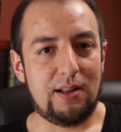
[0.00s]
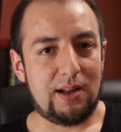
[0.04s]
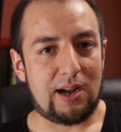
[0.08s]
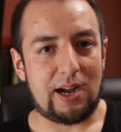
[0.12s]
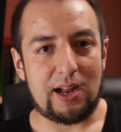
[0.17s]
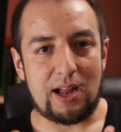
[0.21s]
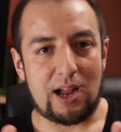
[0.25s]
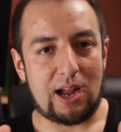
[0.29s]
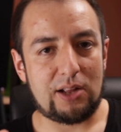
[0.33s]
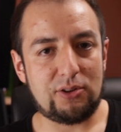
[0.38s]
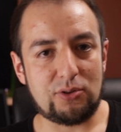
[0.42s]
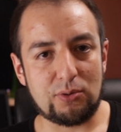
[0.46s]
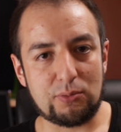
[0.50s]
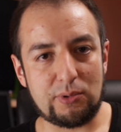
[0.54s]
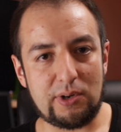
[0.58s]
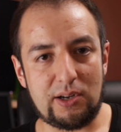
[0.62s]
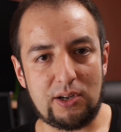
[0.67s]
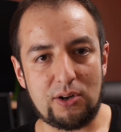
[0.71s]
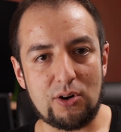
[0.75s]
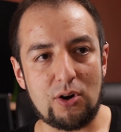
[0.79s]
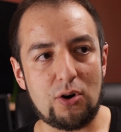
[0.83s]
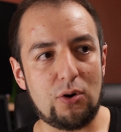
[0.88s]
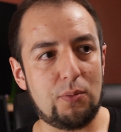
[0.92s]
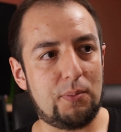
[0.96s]
I don't
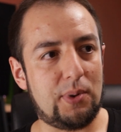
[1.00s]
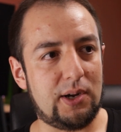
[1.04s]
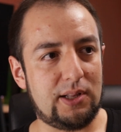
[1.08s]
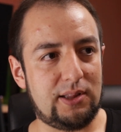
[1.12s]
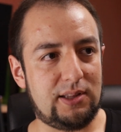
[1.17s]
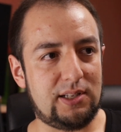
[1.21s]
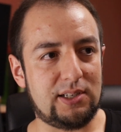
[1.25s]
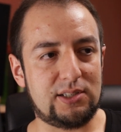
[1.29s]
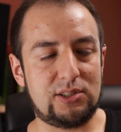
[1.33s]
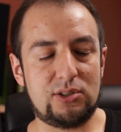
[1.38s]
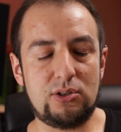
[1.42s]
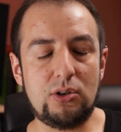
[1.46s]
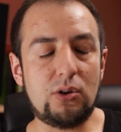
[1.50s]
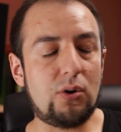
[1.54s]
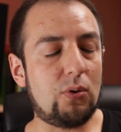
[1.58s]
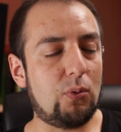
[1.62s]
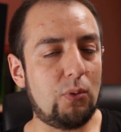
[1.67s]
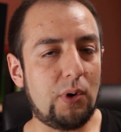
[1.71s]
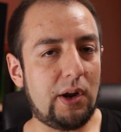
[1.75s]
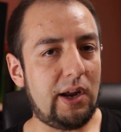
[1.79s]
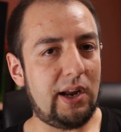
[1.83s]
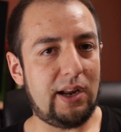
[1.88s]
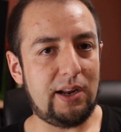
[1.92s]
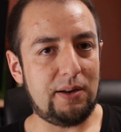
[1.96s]
really know, but there's no
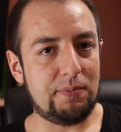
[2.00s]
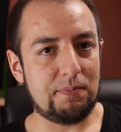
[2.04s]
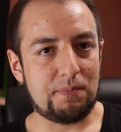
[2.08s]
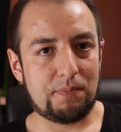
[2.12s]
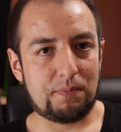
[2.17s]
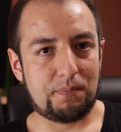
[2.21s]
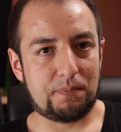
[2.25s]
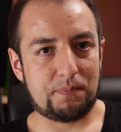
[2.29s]
way